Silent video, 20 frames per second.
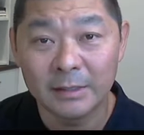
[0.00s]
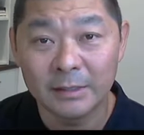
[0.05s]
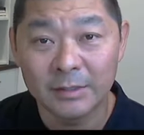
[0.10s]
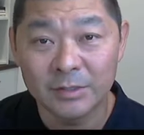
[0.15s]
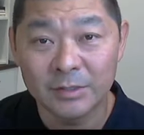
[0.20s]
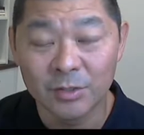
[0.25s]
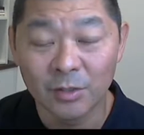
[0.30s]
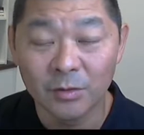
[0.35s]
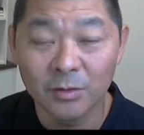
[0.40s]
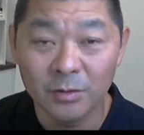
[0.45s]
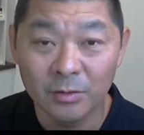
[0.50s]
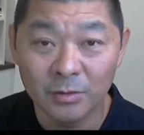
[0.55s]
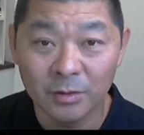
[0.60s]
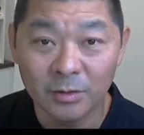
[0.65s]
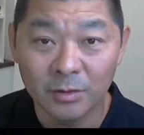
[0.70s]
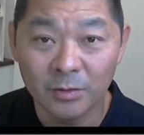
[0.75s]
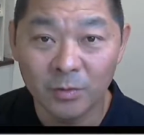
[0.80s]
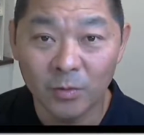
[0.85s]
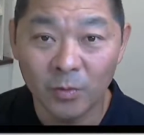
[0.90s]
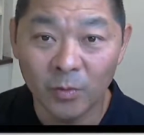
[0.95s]
so you
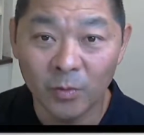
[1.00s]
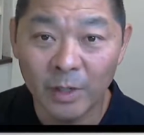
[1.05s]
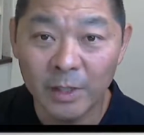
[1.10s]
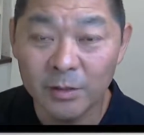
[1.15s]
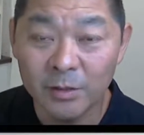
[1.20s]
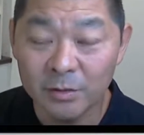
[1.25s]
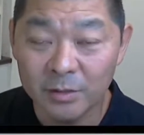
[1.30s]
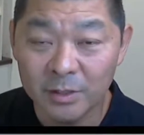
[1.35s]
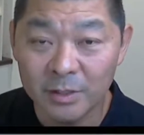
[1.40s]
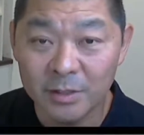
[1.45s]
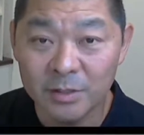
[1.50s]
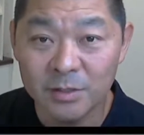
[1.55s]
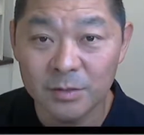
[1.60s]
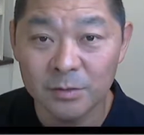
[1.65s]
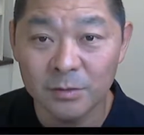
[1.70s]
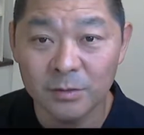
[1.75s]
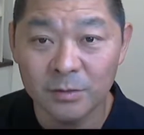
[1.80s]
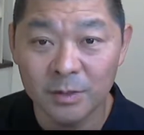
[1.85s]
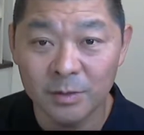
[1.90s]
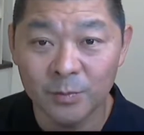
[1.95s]
know where you need
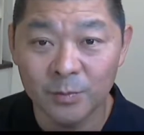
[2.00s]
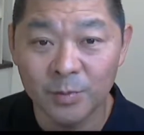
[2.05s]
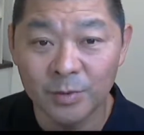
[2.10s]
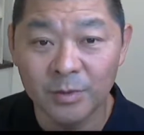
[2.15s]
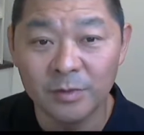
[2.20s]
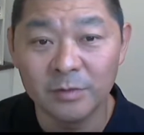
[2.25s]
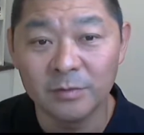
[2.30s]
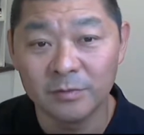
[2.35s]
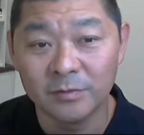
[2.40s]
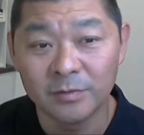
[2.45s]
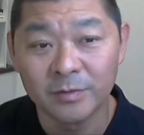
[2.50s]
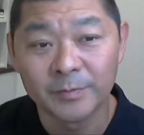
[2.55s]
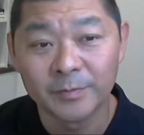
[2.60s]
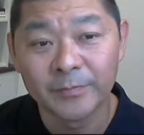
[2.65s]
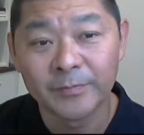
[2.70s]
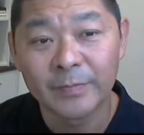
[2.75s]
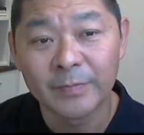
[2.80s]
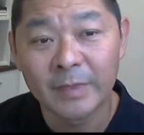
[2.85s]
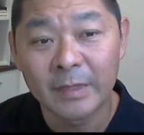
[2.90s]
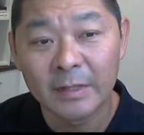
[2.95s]
to improve.
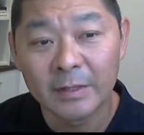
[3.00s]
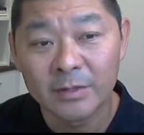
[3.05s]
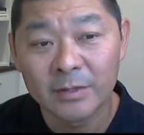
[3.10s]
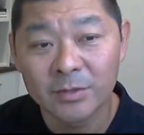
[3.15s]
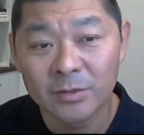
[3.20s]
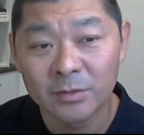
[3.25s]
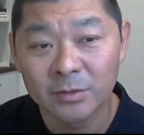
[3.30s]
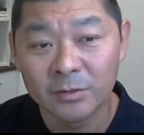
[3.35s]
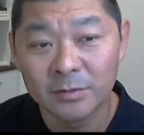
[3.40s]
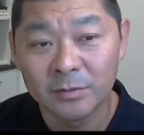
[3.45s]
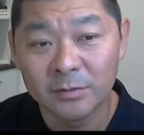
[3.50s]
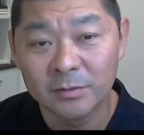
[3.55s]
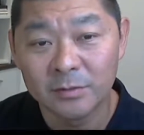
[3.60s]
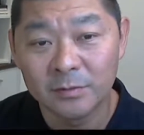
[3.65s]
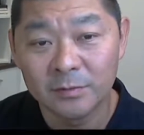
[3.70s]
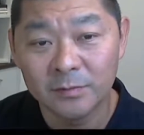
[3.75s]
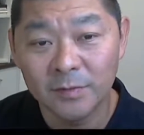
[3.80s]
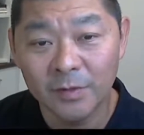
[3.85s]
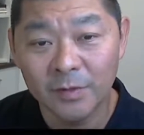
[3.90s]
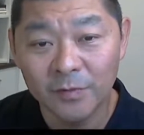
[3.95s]

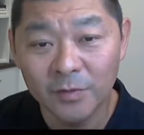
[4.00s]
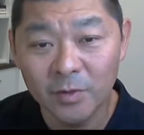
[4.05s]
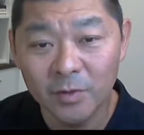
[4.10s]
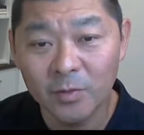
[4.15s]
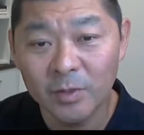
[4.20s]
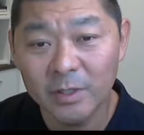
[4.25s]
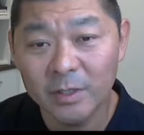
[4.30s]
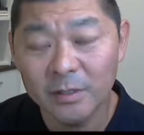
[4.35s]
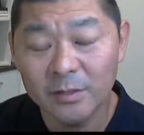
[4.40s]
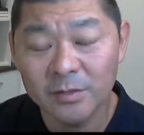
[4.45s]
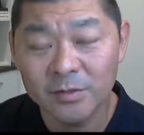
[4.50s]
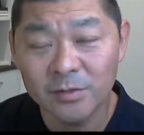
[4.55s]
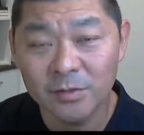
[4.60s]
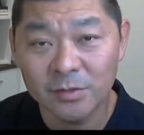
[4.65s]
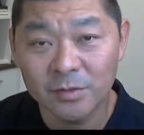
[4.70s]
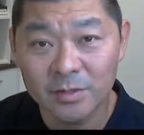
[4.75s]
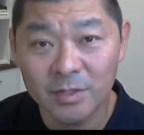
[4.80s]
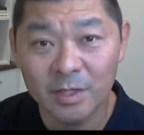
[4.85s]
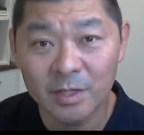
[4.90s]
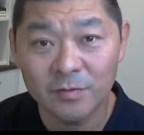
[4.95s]
So if you were
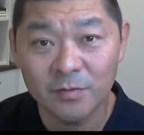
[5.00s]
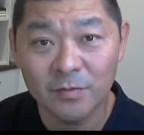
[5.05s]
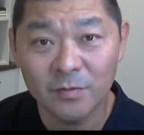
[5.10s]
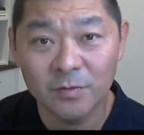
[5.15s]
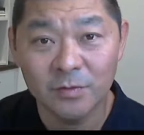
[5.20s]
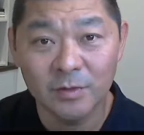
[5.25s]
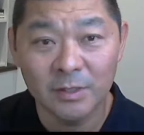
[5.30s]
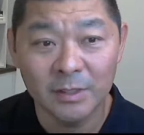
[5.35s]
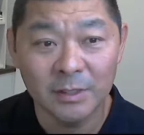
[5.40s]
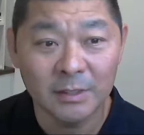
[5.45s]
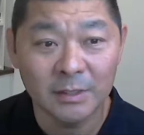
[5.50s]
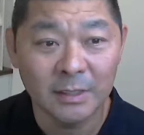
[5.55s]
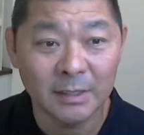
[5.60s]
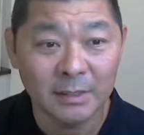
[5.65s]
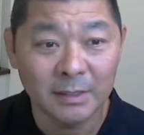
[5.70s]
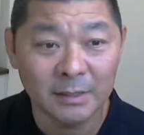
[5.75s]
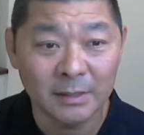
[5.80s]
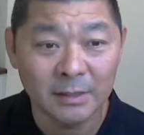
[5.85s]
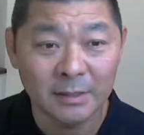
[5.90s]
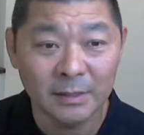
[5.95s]
unsuccessful in
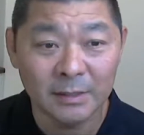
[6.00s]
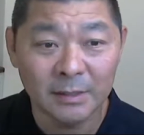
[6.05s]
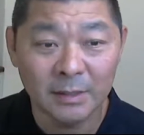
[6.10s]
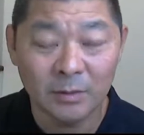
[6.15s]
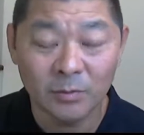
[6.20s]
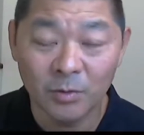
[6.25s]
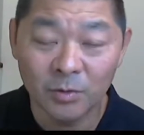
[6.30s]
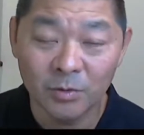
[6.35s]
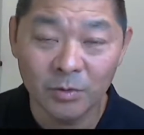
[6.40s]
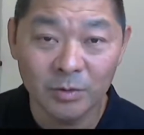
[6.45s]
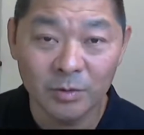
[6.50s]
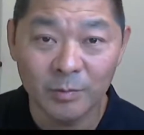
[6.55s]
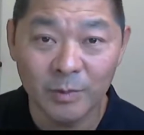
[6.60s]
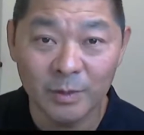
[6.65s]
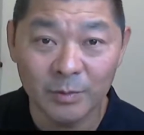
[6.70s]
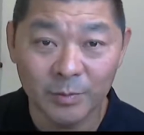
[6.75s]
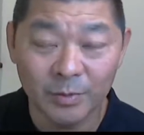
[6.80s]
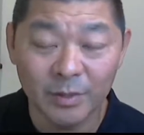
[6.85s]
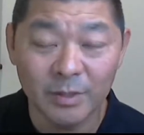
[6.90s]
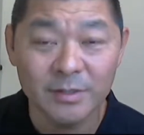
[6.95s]
a
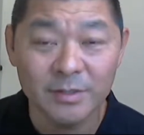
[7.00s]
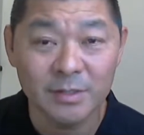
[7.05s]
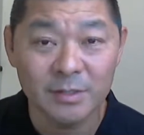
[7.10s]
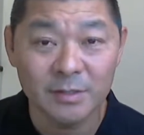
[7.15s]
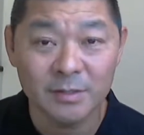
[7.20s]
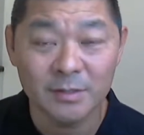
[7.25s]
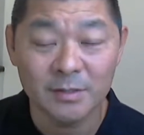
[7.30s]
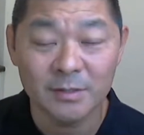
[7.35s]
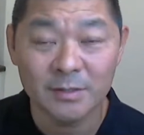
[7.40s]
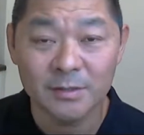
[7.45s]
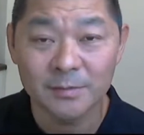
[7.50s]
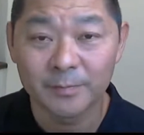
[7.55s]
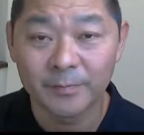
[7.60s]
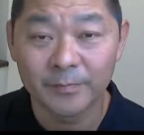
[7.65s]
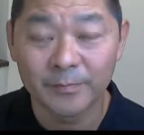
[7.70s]
recruitment process,